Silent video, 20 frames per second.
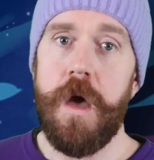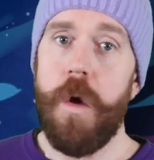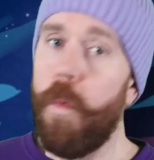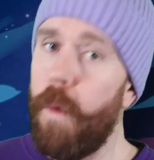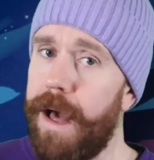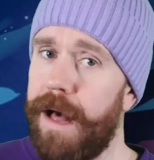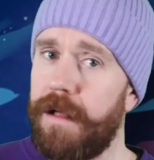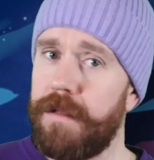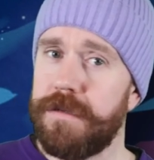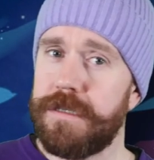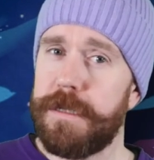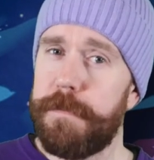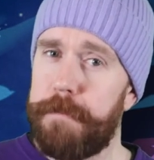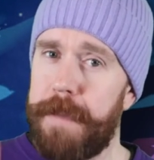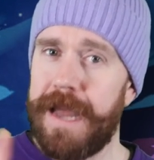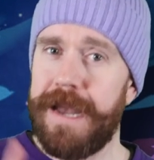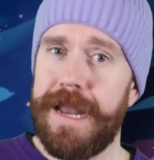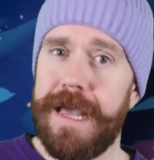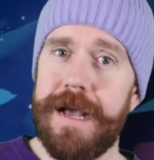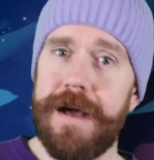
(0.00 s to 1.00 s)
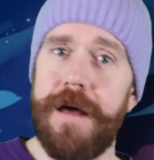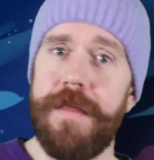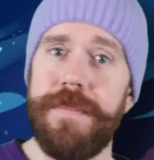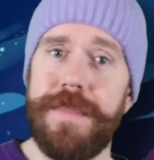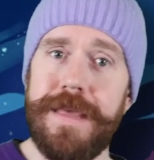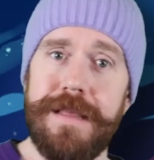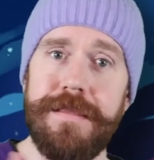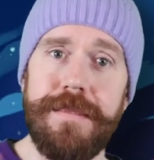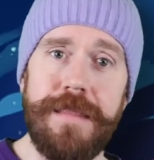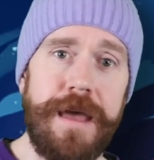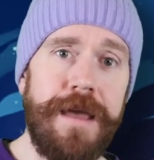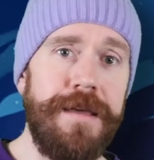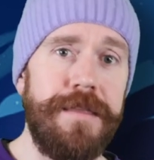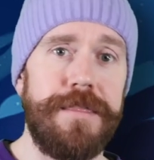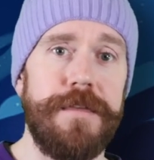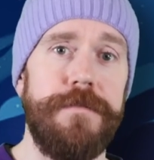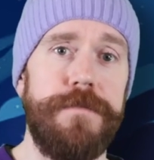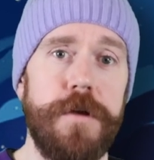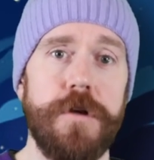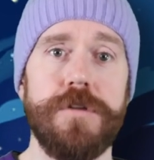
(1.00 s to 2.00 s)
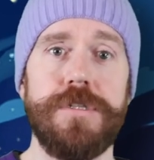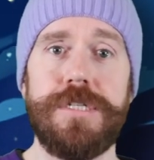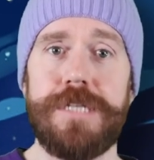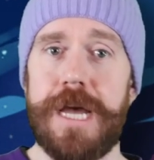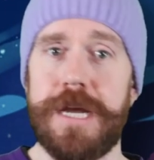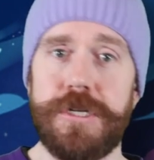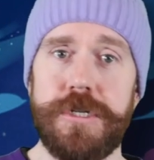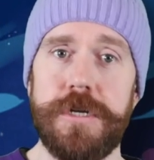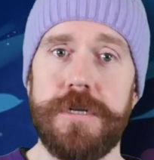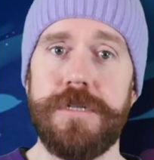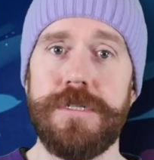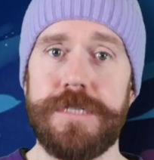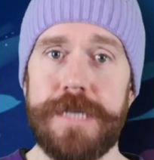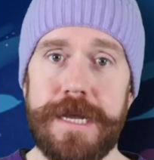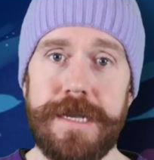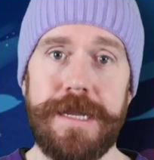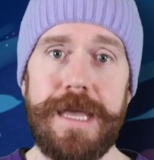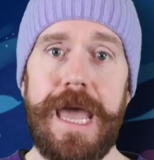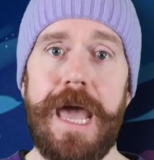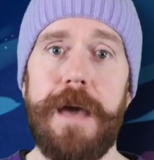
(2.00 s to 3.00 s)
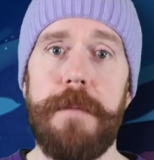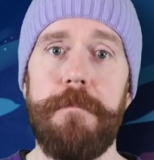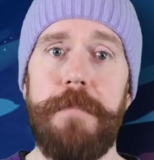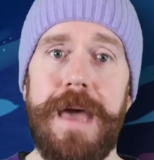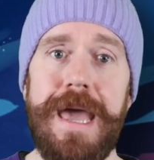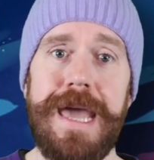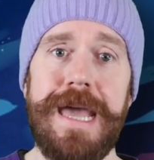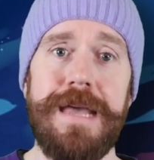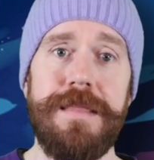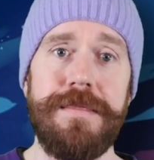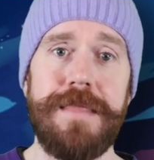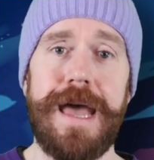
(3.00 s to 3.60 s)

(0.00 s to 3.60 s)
Well, depending on the length of your sessions and campaign,